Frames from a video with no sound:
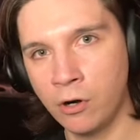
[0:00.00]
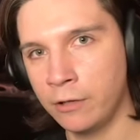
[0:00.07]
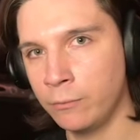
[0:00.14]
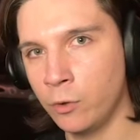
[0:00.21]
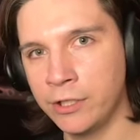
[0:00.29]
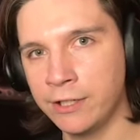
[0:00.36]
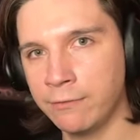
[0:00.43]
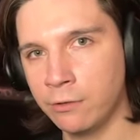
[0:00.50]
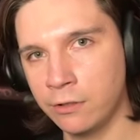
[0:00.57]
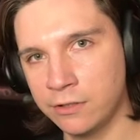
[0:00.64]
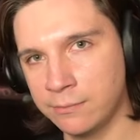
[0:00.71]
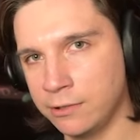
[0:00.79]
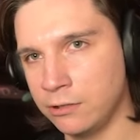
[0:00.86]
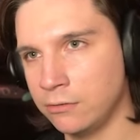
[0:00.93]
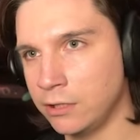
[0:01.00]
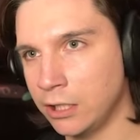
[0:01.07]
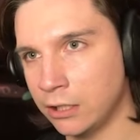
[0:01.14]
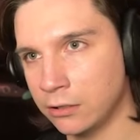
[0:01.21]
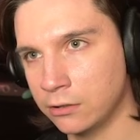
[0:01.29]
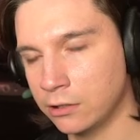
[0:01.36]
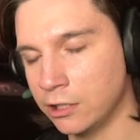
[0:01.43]
and more difficult to be unique,
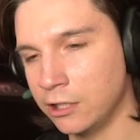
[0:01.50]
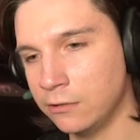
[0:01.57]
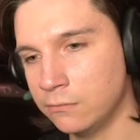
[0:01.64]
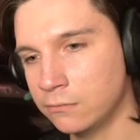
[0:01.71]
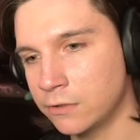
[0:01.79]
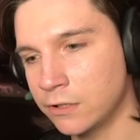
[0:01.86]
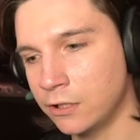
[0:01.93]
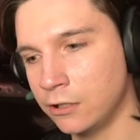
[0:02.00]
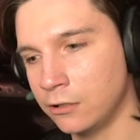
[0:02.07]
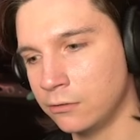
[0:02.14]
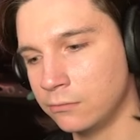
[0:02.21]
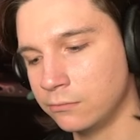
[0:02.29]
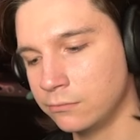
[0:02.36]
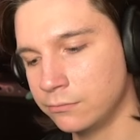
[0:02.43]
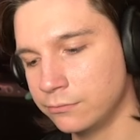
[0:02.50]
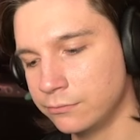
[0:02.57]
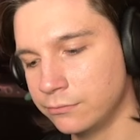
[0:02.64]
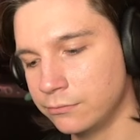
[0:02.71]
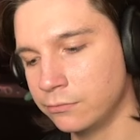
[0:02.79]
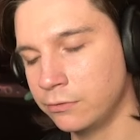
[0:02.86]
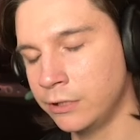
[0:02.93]
you know? So
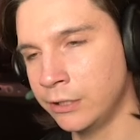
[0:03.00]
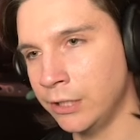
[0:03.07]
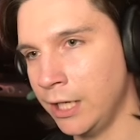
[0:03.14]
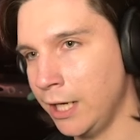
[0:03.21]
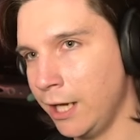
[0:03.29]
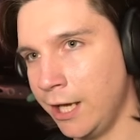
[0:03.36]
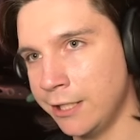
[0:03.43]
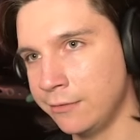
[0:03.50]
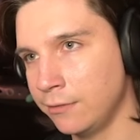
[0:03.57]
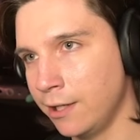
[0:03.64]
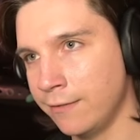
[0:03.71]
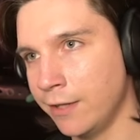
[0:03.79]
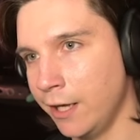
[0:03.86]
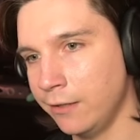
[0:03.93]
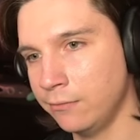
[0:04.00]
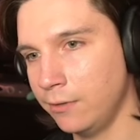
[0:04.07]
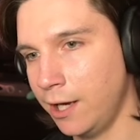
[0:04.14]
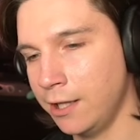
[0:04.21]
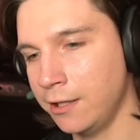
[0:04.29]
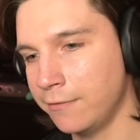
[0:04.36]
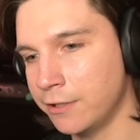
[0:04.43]
I love that. I
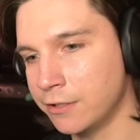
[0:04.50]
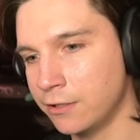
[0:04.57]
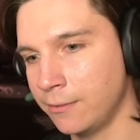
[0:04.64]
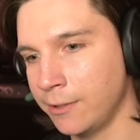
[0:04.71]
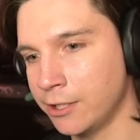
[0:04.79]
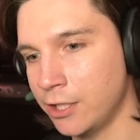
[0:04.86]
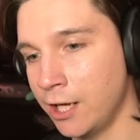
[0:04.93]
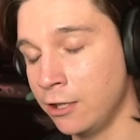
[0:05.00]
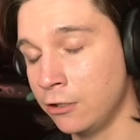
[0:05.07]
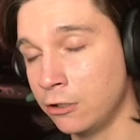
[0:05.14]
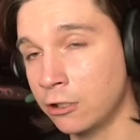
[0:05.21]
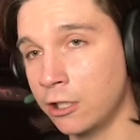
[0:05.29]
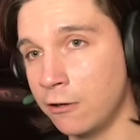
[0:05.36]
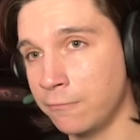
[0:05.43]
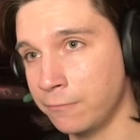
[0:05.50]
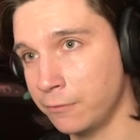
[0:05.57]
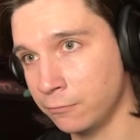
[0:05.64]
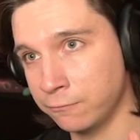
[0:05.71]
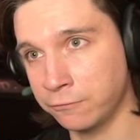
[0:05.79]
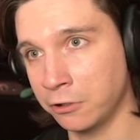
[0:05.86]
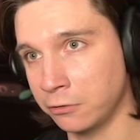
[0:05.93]
love it so much. I look out
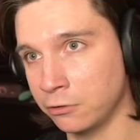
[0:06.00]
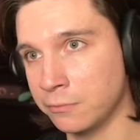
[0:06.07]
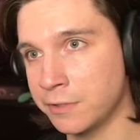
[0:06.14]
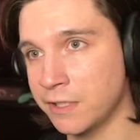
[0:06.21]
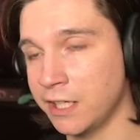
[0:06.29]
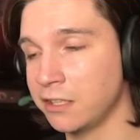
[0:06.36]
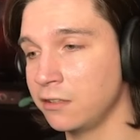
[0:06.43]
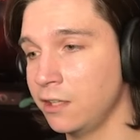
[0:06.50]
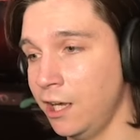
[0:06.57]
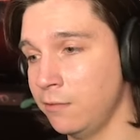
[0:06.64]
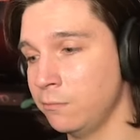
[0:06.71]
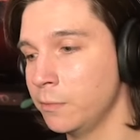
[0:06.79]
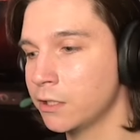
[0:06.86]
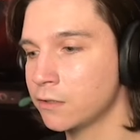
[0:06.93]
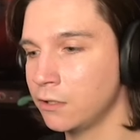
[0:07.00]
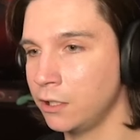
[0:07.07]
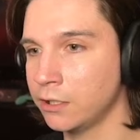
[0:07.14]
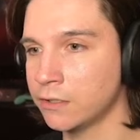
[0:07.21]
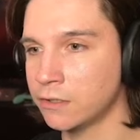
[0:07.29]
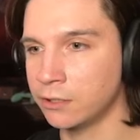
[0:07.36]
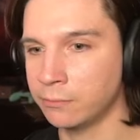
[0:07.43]
for groups like NMIXX,
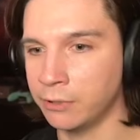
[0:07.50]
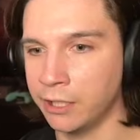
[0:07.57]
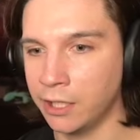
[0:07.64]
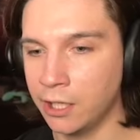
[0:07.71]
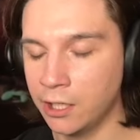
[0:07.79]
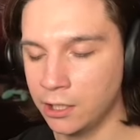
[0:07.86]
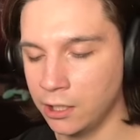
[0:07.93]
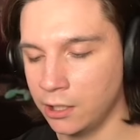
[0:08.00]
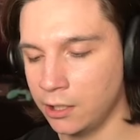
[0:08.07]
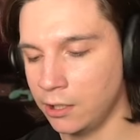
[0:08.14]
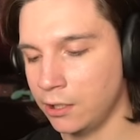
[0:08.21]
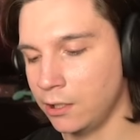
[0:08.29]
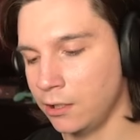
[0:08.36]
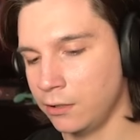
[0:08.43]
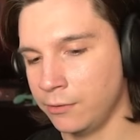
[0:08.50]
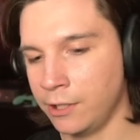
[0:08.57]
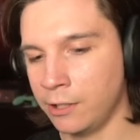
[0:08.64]
honestly, but I gotta